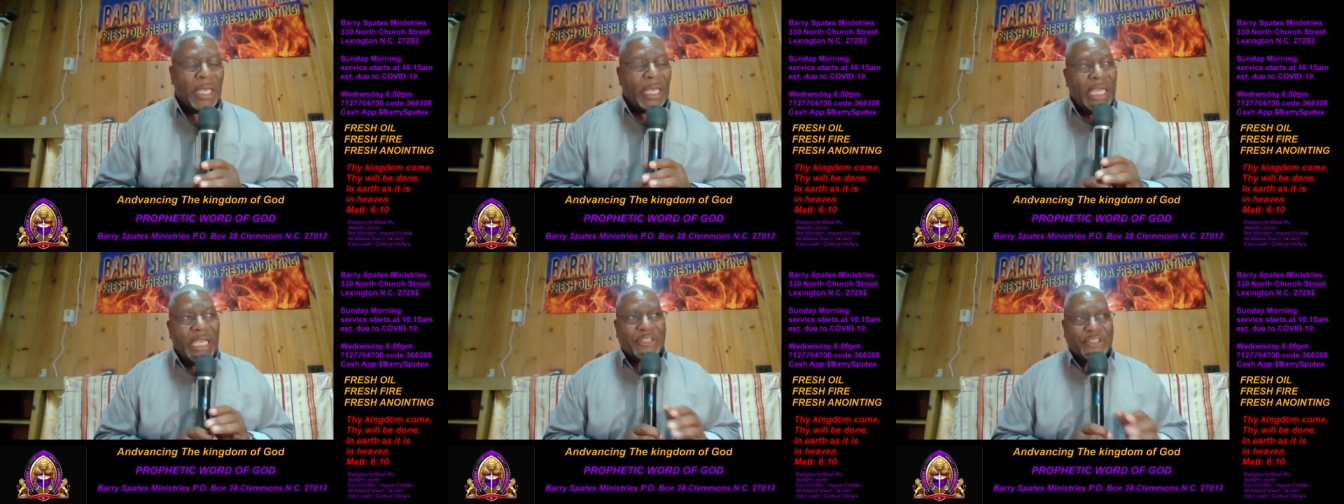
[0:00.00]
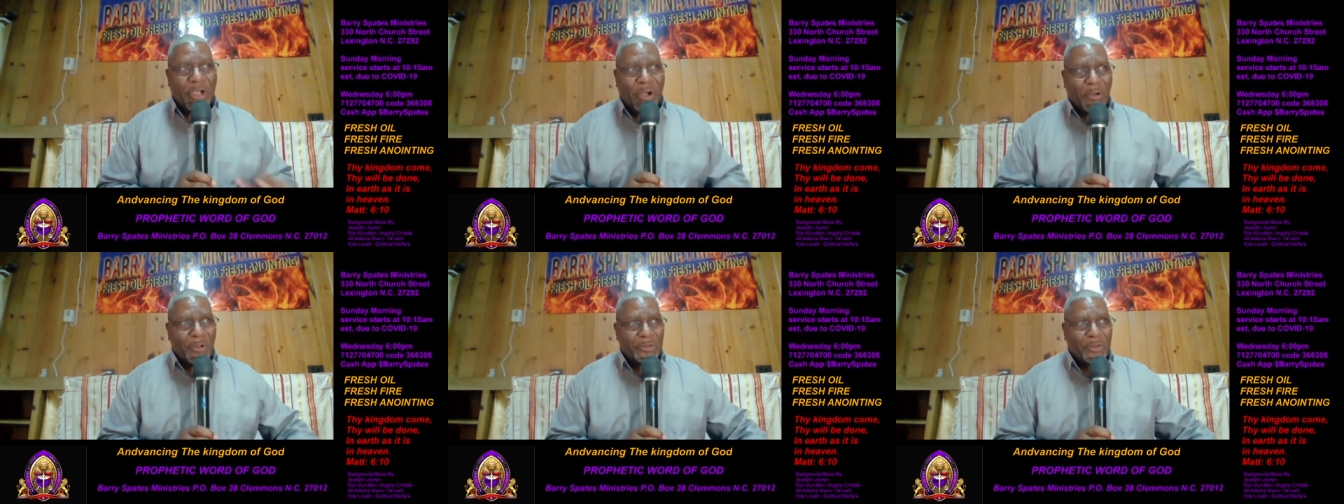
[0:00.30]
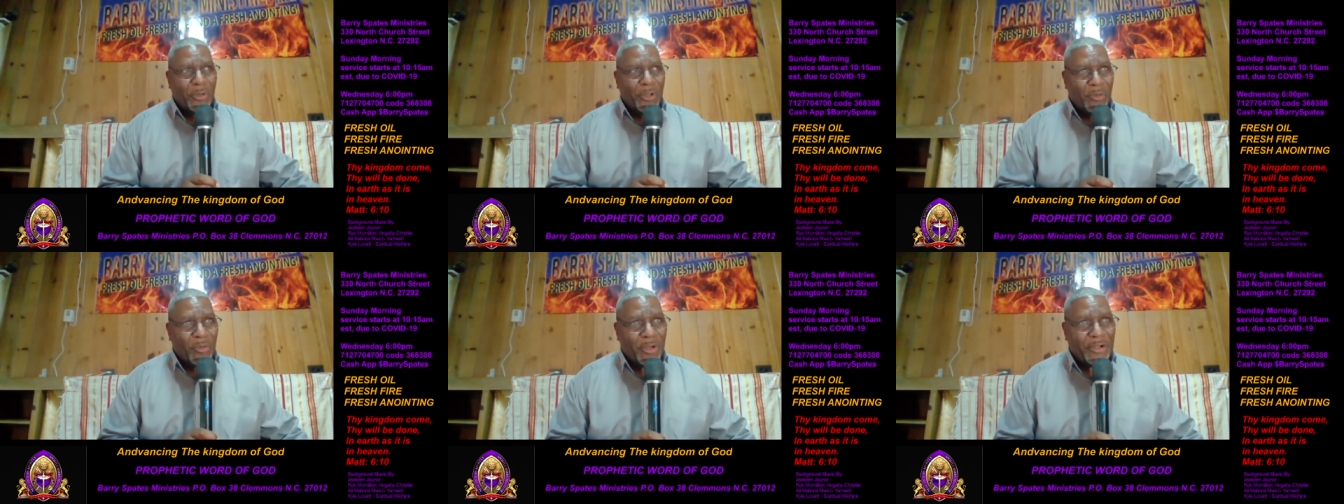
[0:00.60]
He chose
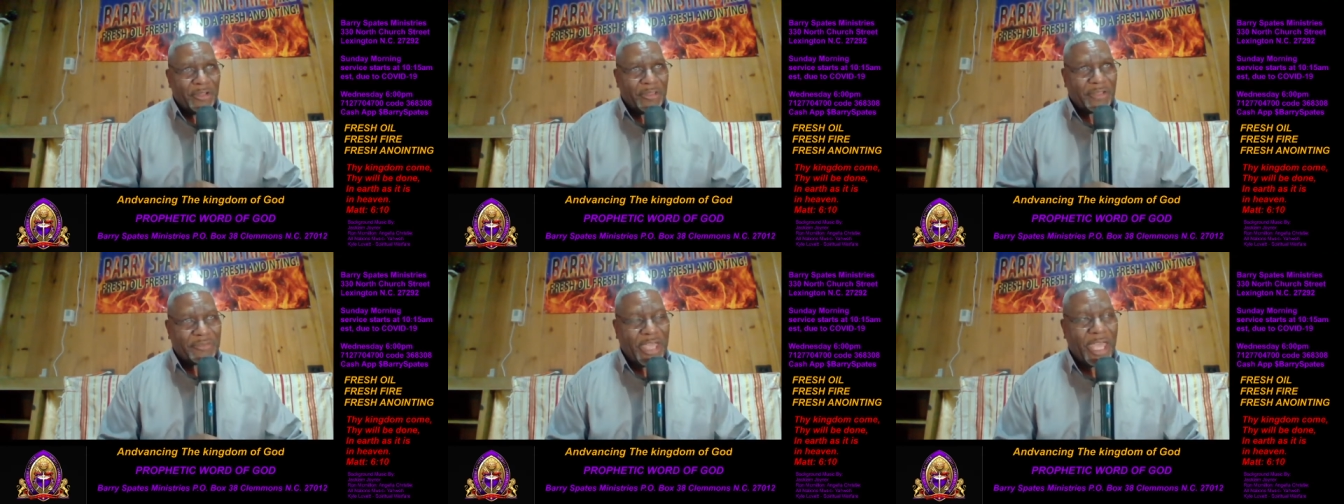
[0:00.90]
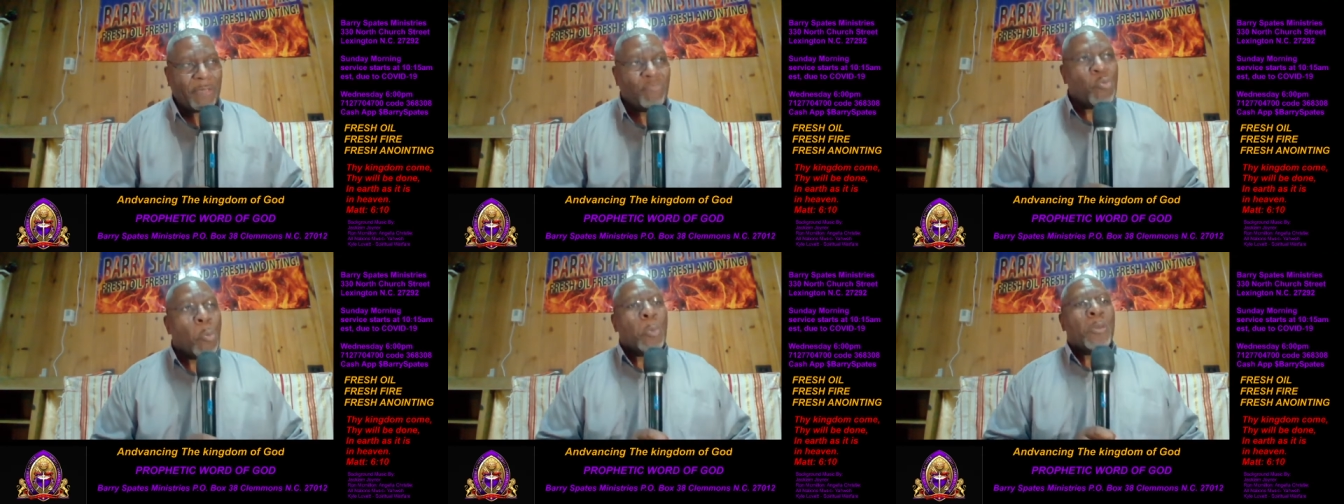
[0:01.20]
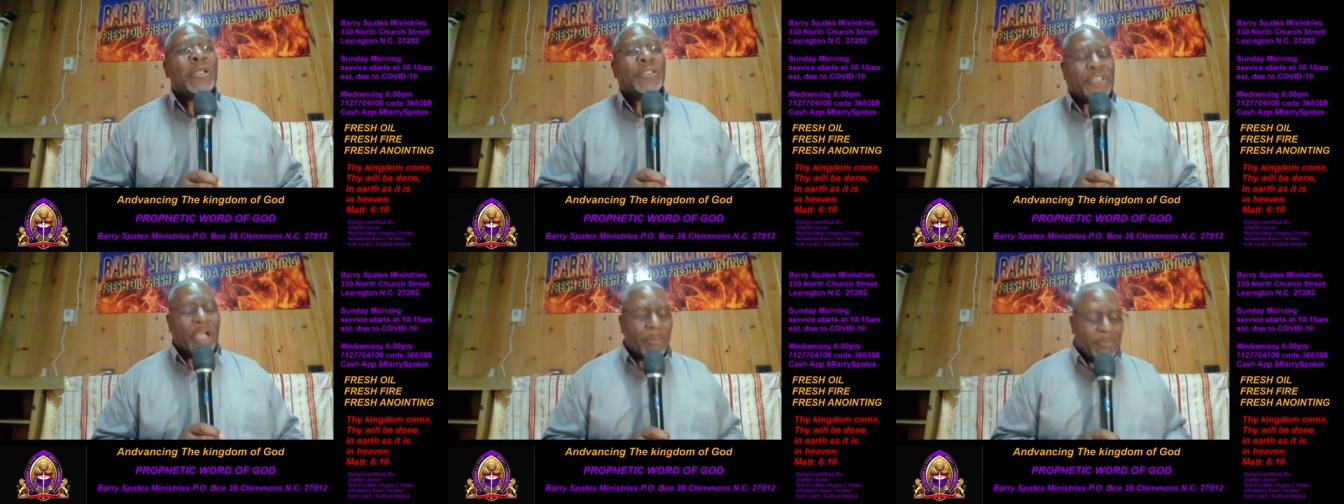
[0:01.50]
who he wanted to take.
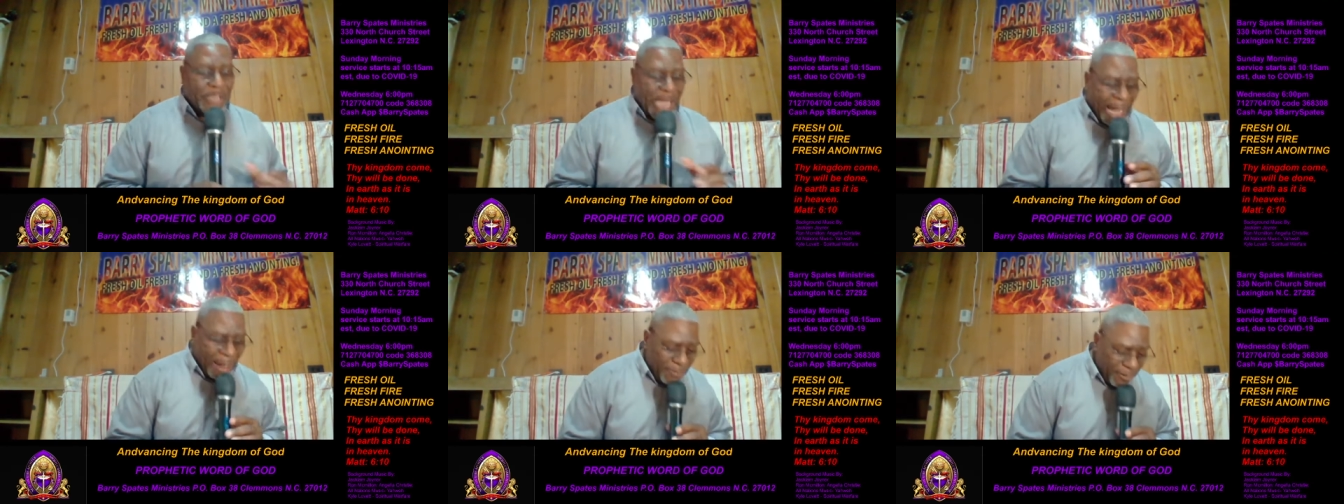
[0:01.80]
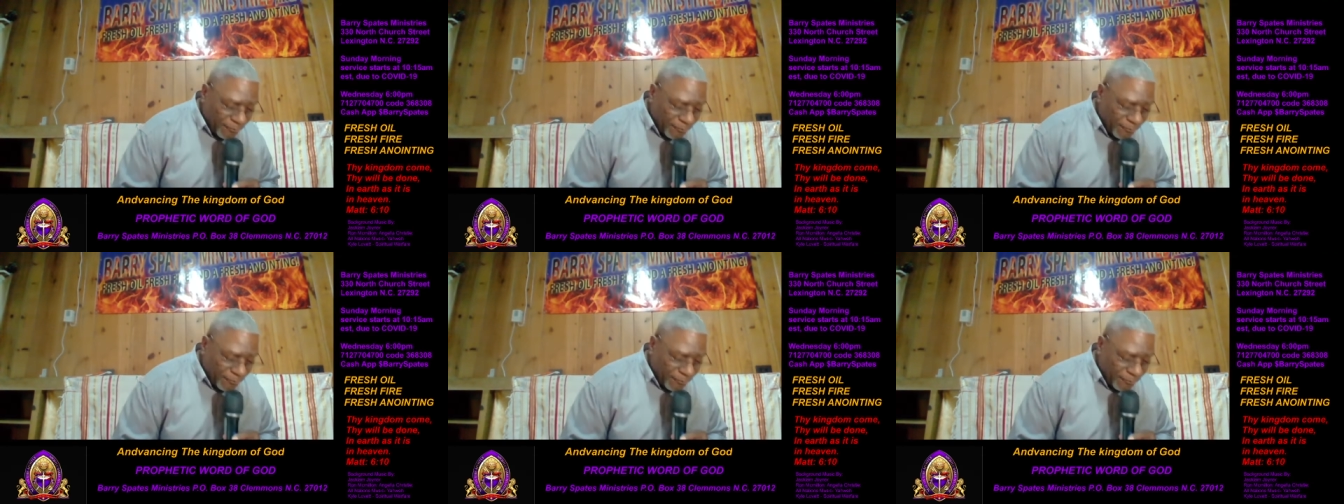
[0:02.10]
Sometimes